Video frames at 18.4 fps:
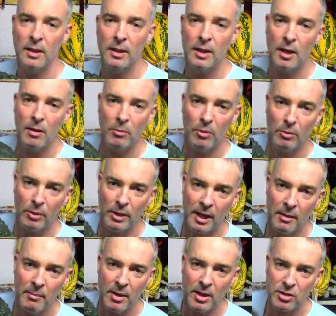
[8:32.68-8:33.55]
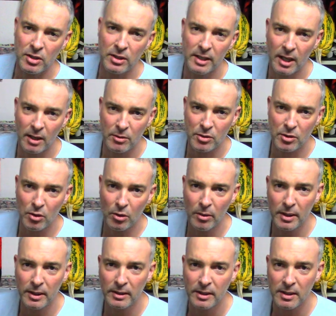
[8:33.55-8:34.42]
And when I mentioned that I was
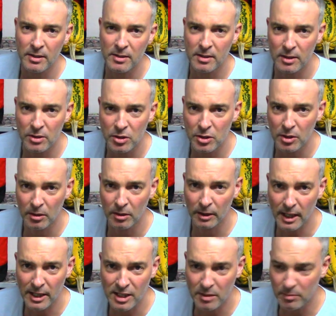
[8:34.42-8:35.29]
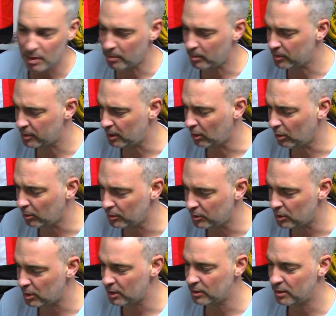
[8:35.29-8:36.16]
growing these this year, lots of people said, oh,
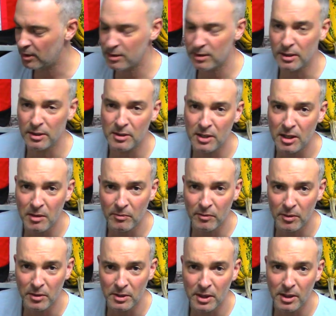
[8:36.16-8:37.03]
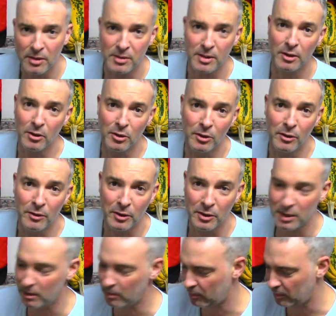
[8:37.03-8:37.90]
geez, these things keep for years. I don't know if they'll
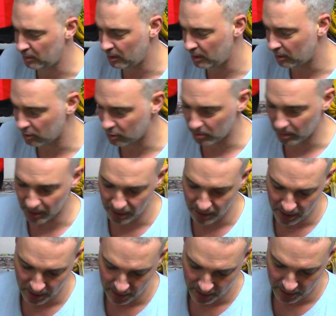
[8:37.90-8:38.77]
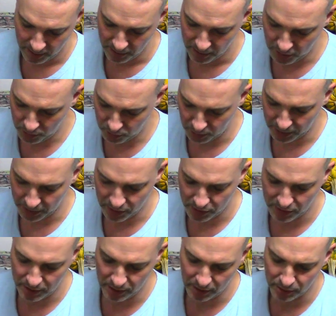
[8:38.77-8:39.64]
keep for years, but this one is
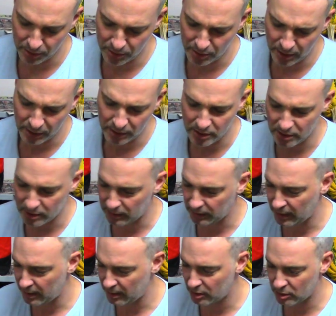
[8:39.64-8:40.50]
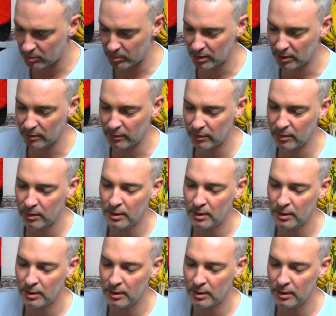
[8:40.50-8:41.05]
still, there's not the slightest bit of